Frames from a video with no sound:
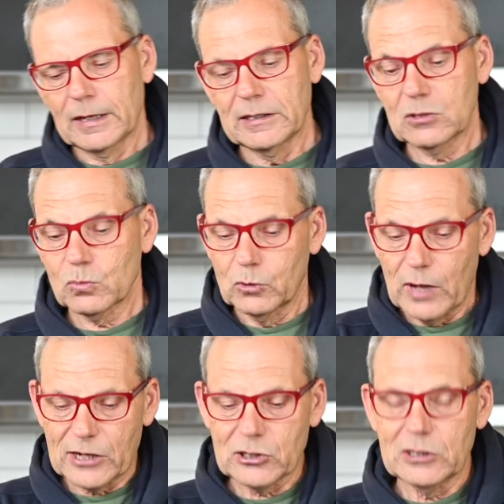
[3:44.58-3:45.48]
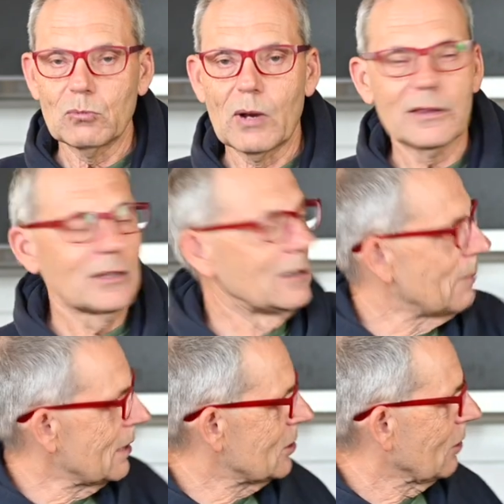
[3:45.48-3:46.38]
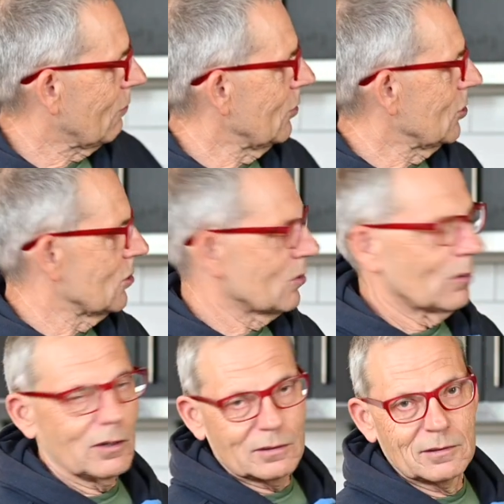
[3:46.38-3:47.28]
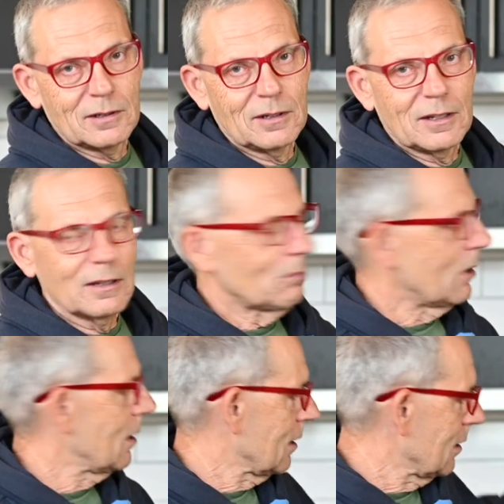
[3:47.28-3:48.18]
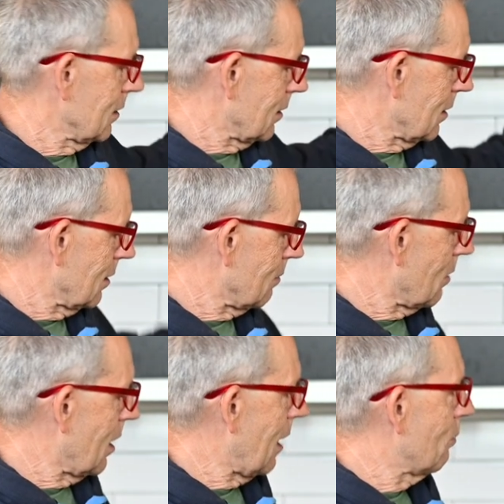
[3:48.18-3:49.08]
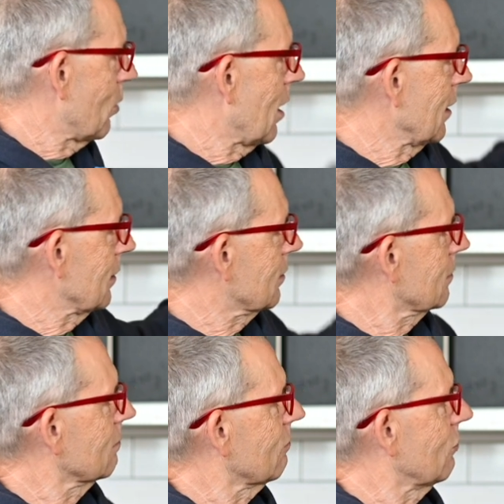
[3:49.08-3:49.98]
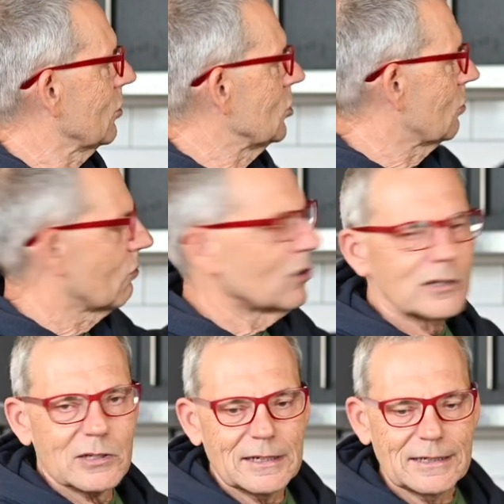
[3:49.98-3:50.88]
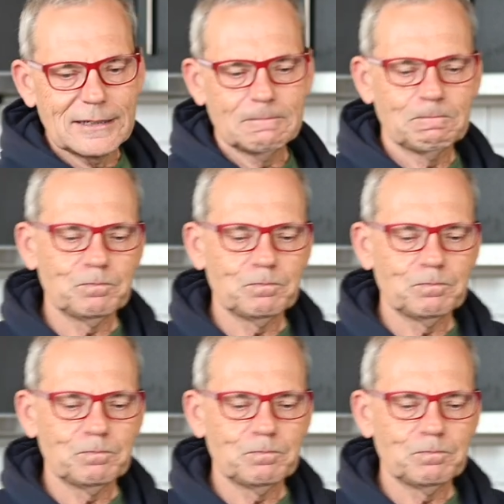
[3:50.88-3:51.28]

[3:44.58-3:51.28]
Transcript: This will actually run the domestic fridge as well. My upright fridge freezer here.